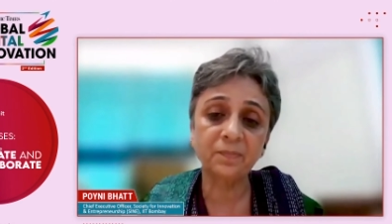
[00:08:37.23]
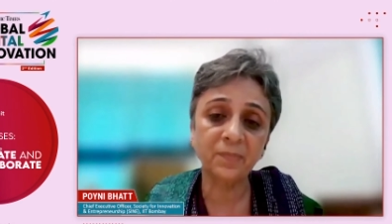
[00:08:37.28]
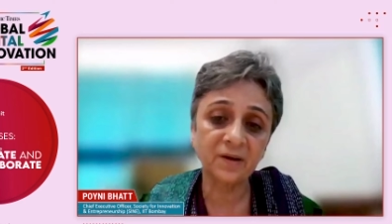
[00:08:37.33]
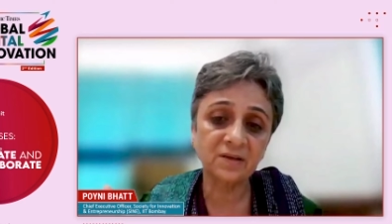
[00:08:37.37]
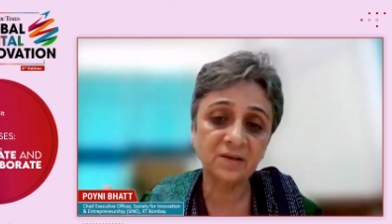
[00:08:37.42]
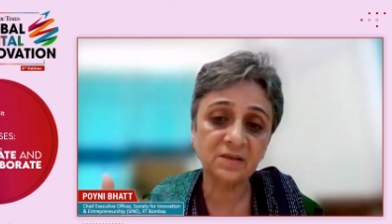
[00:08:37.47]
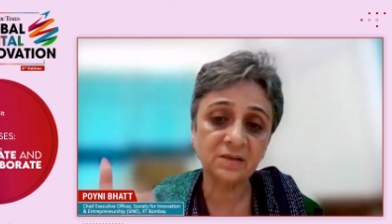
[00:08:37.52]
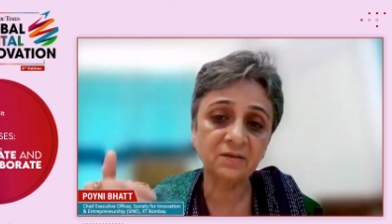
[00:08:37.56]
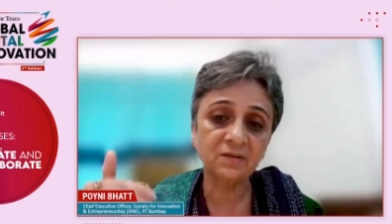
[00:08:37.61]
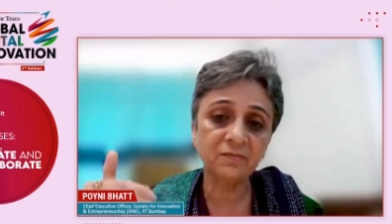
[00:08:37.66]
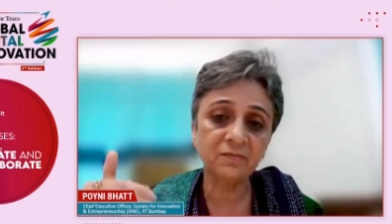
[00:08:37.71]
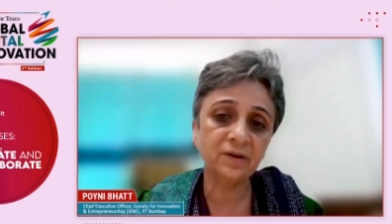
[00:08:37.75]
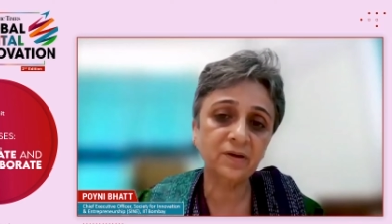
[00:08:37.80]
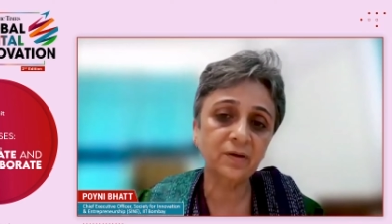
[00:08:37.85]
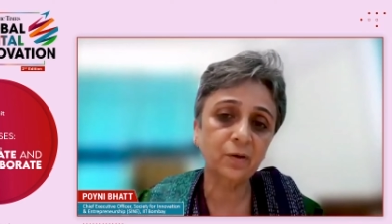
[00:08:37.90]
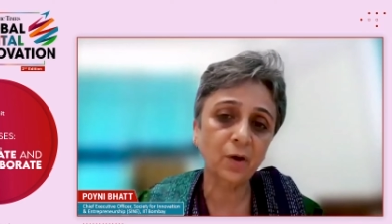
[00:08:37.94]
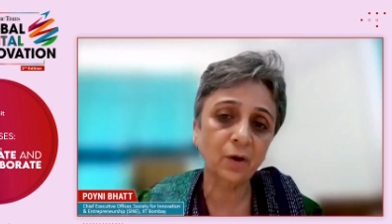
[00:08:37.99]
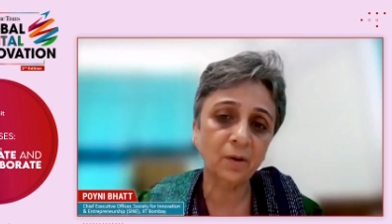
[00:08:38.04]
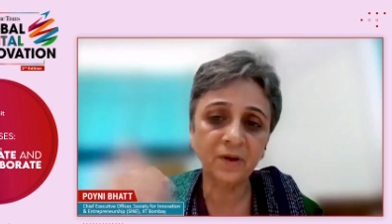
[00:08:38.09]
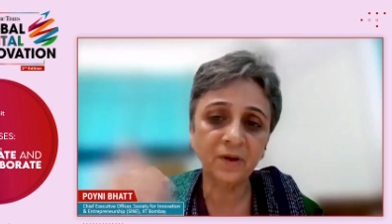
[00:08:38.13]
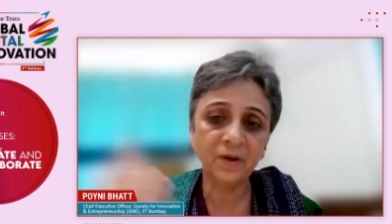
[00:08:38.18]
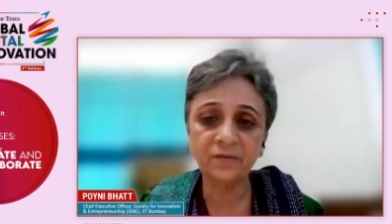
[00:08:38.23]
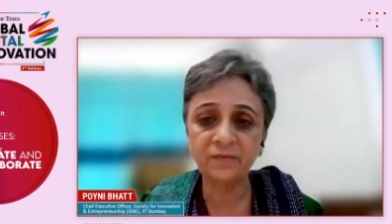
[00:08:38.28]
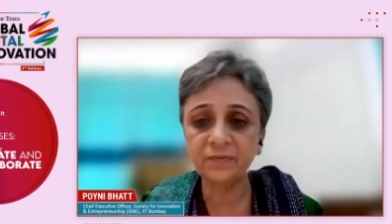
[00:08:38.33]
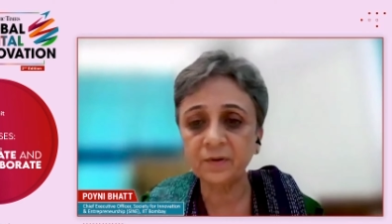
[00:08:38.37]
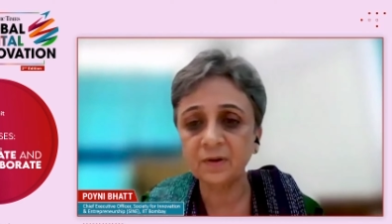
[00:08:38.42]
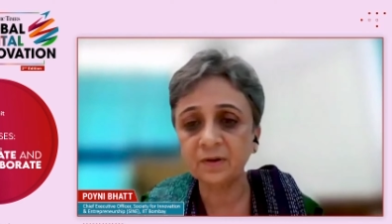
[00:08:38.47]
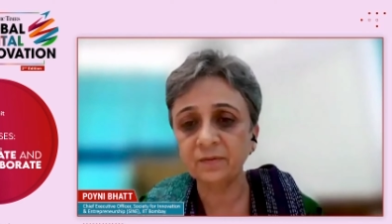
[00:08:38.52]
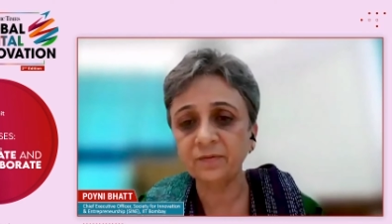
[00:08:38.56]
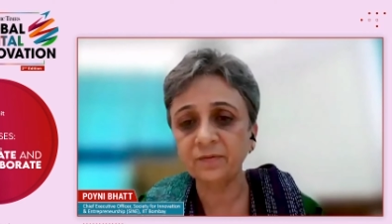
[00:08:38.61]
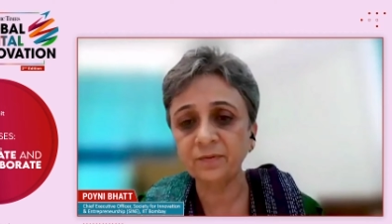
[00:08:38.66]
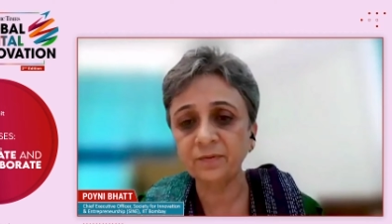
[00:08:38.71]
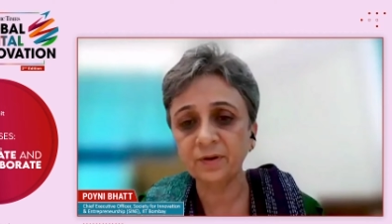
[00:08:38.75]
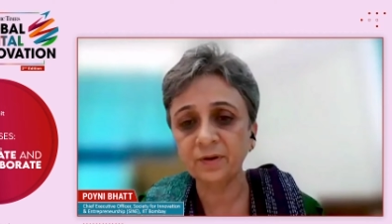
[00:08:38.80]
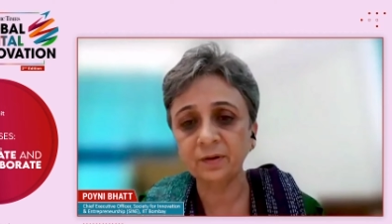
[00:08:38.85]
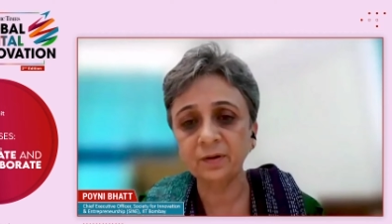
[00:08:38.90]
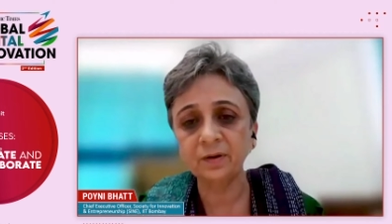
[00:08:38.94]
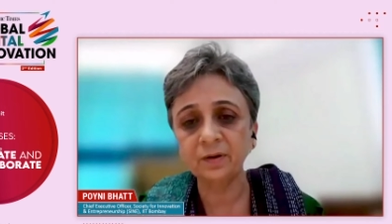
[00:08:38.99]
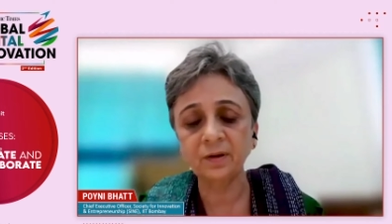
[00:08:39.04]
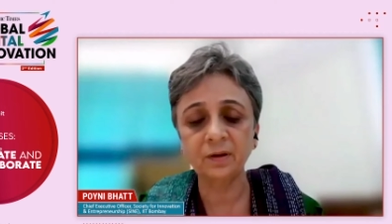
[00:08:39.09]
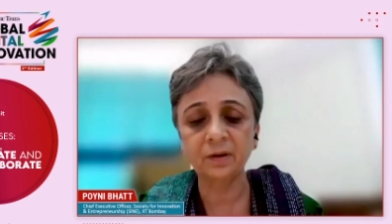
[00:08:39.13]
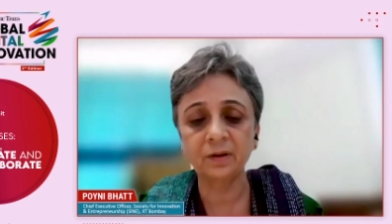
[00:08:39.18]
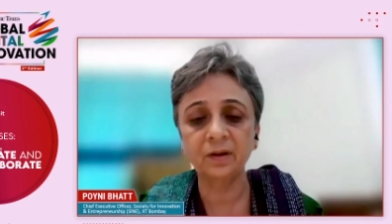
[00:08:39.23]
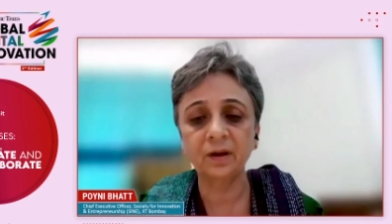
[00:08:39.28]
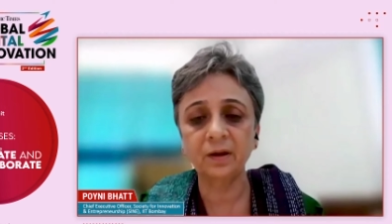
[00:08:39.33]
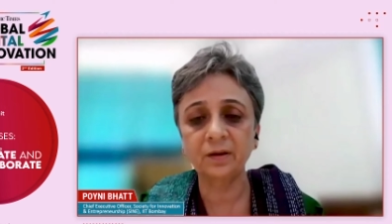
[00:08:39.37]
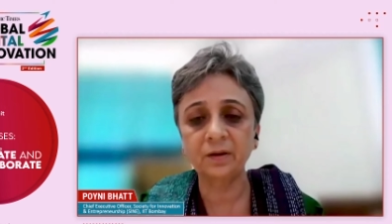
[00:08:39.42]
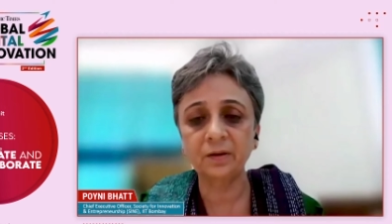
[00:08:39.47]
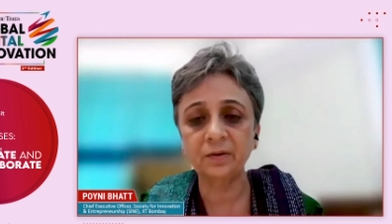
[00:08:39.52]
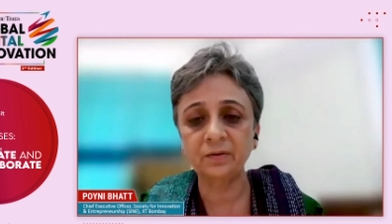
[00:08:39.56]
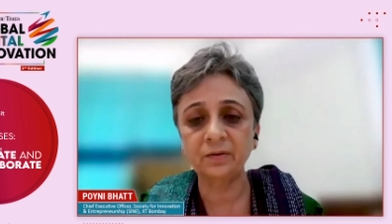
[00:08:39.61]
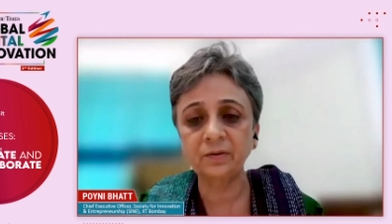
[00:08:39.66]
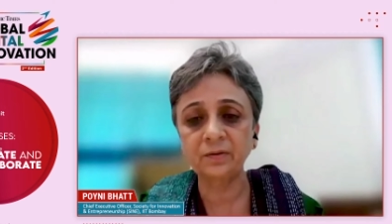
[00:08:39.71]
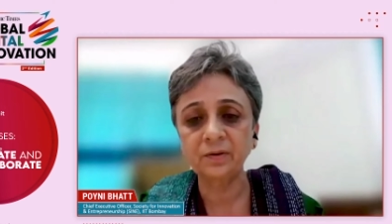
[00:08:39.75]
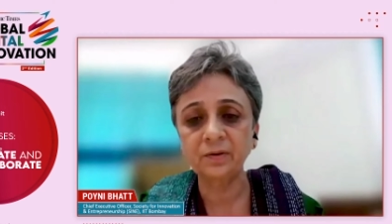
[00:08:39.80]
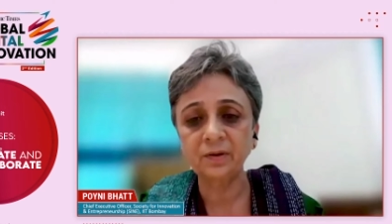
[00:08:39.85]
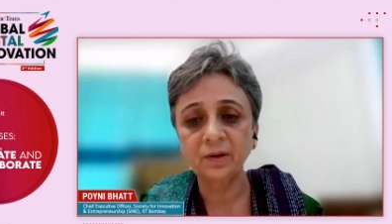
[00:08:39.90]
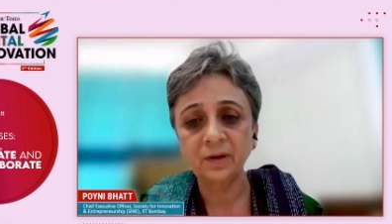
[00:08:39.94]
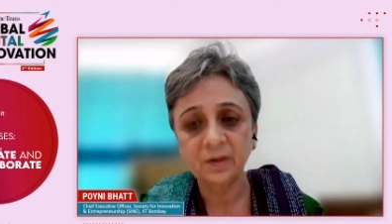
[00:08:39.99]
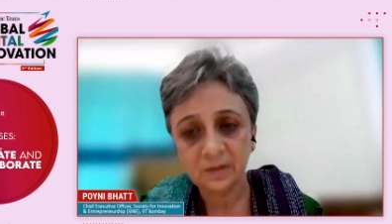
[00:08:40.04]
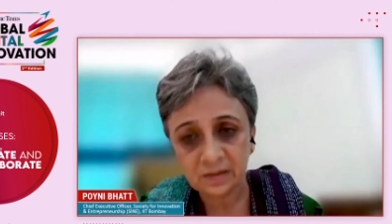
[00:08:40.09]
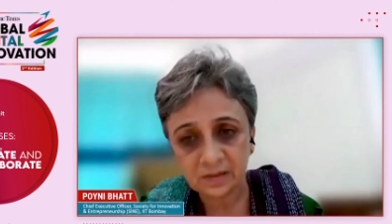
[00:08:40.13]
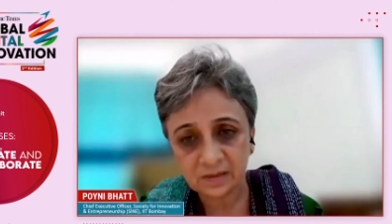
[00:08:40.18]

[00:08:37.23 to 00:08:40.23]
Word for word: perceived the domain for for like you know